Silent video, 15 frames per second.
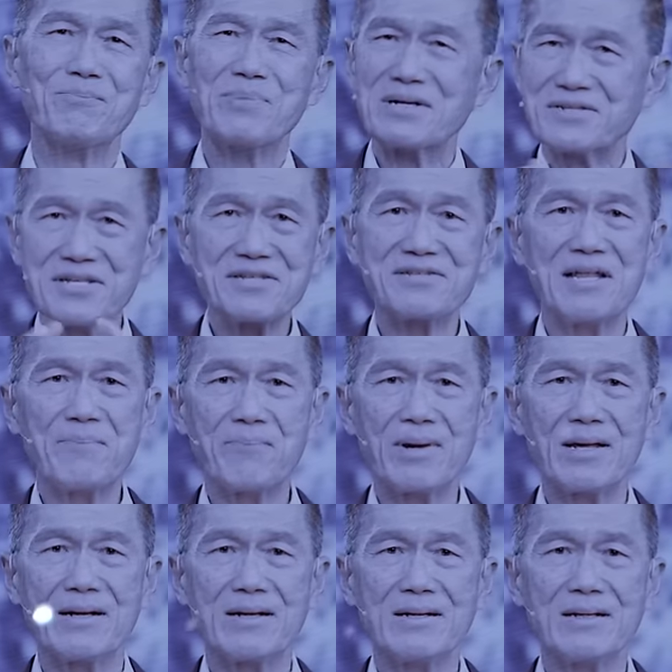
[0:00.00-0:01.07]
Persistent
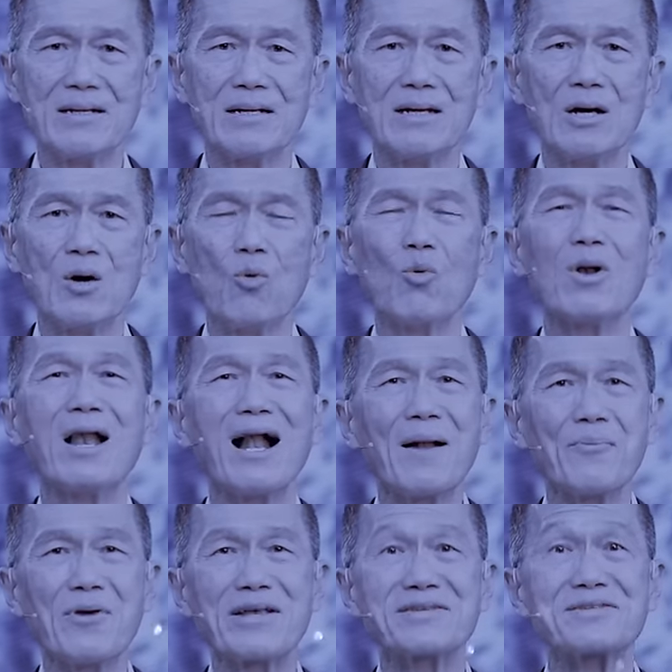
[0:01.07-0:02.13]
prayer will
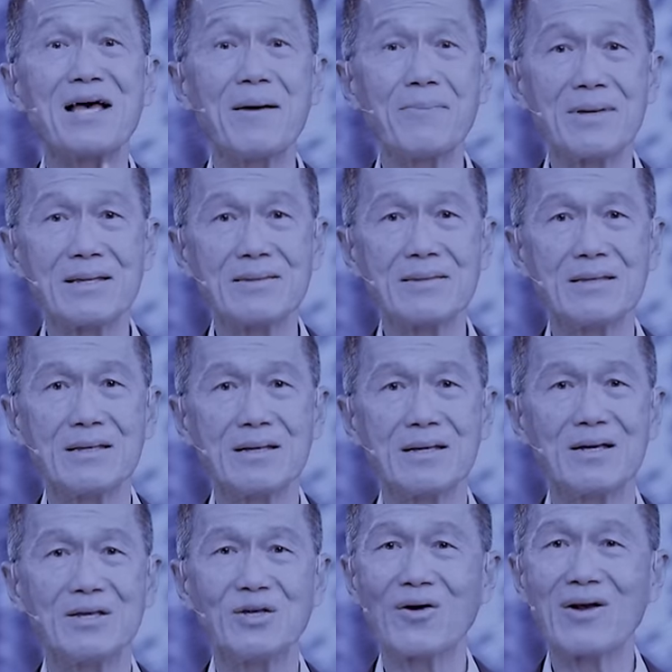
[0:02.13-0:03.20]
help you examine
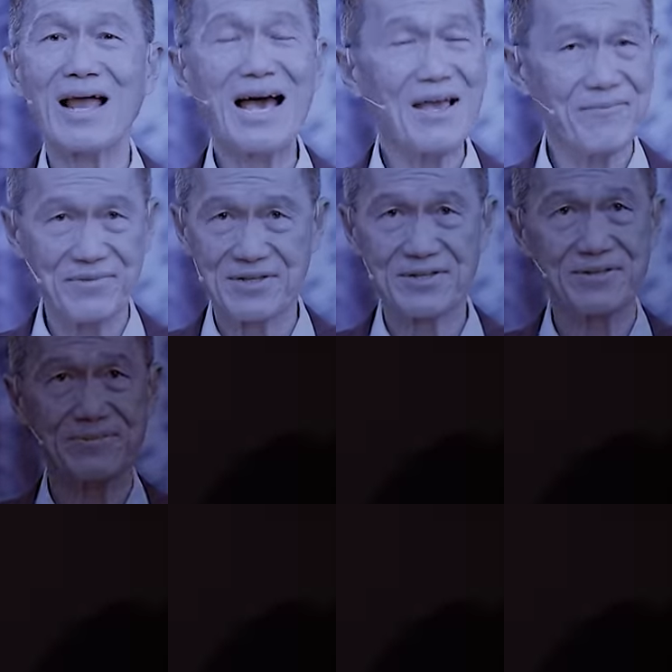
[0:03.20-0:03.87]
your lives.